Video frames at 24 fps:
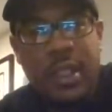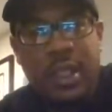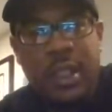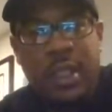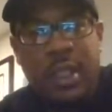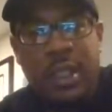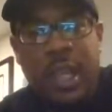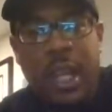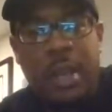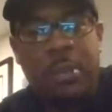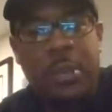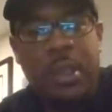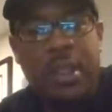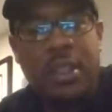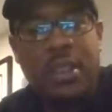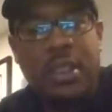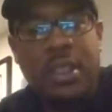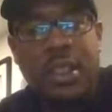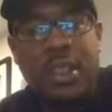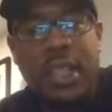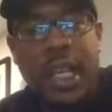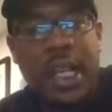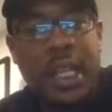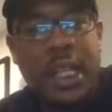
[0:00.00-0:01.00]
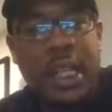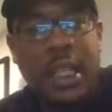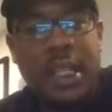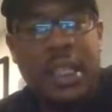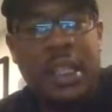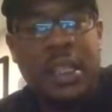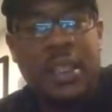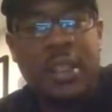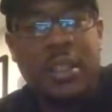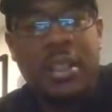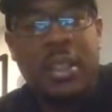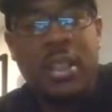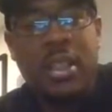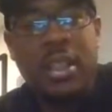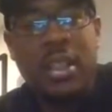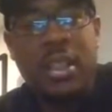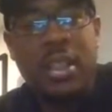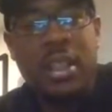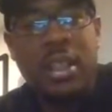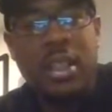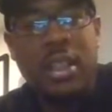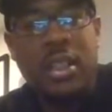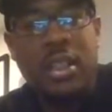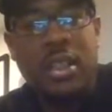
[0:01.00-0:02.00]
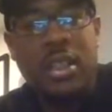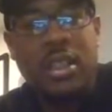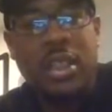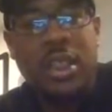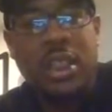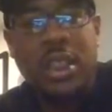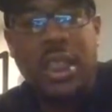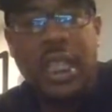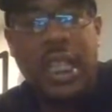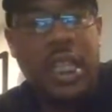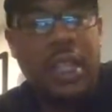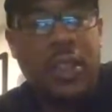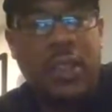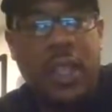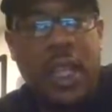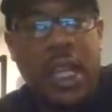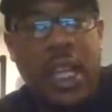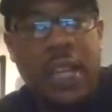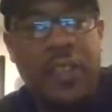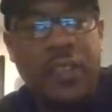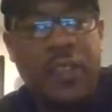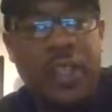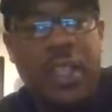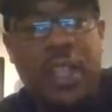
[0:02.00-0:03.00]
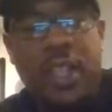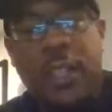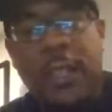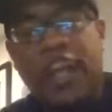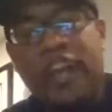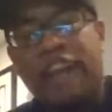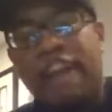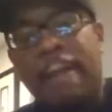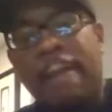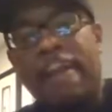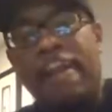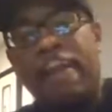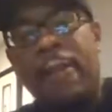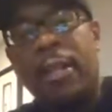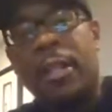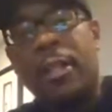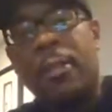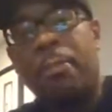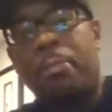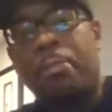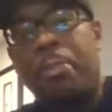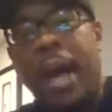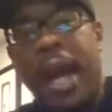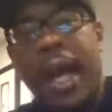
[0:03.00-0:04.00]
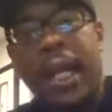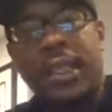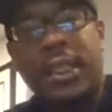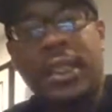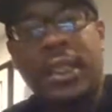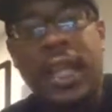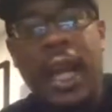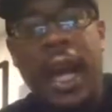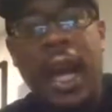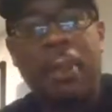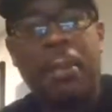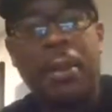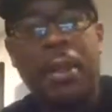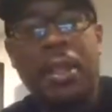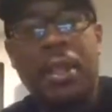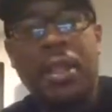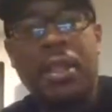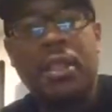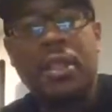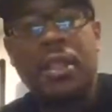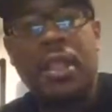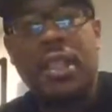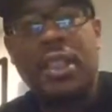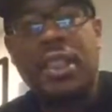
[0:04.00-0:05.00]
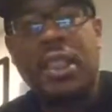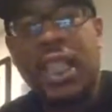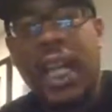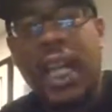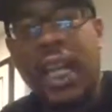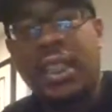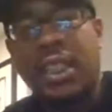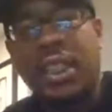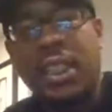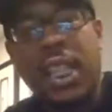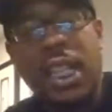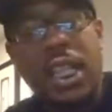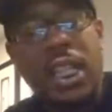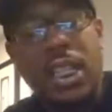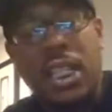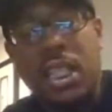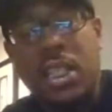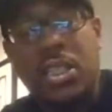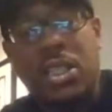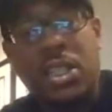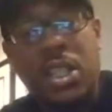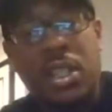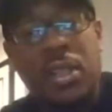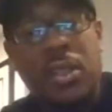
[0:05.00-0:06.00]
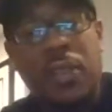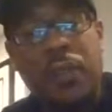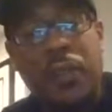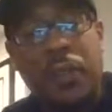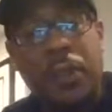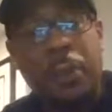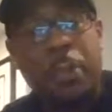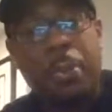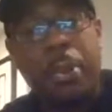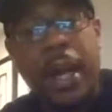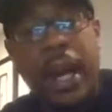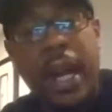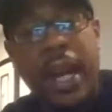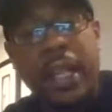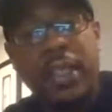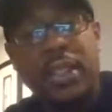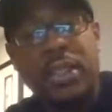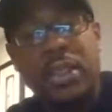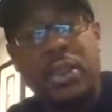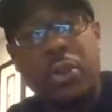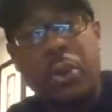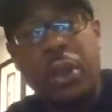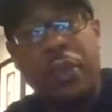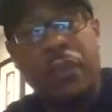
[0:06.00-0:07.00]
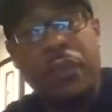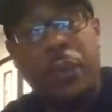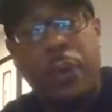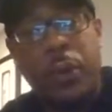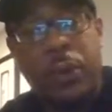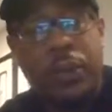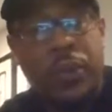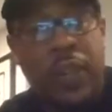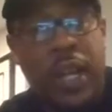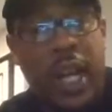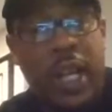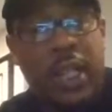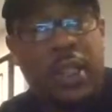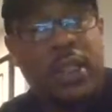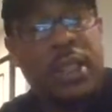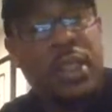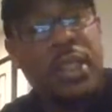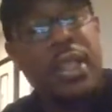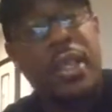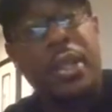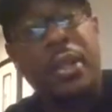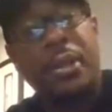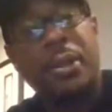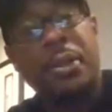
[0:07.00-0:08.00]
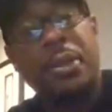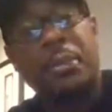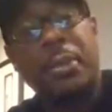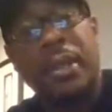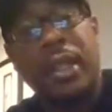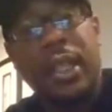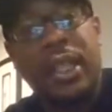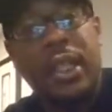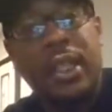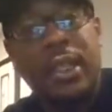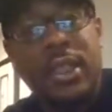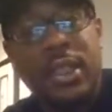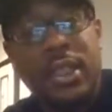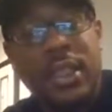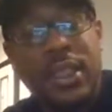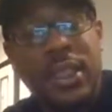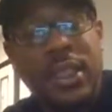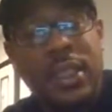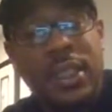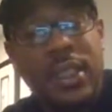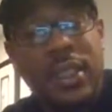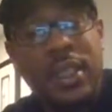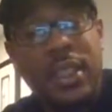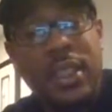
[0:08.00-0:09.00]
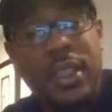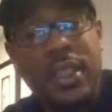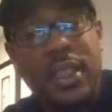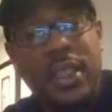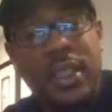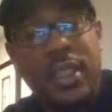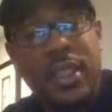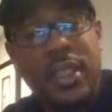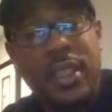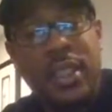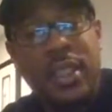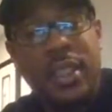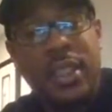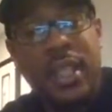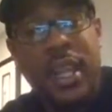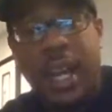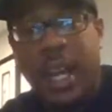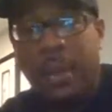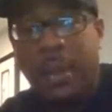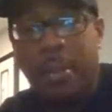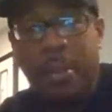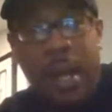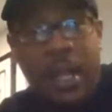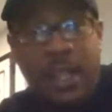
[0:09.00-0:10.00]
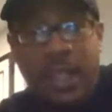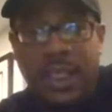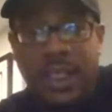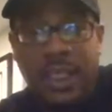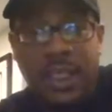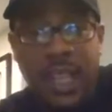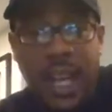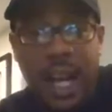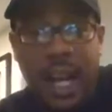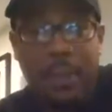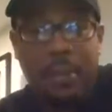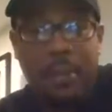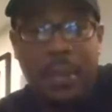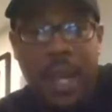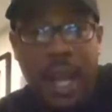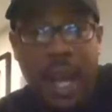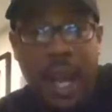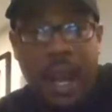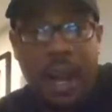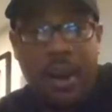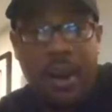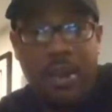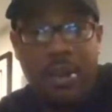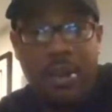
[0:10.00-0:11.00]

They've been snaking and sneak thieving and backstabbing and assassinating each other for the past 3,000-4,000 years, man. It ain't about to stop now.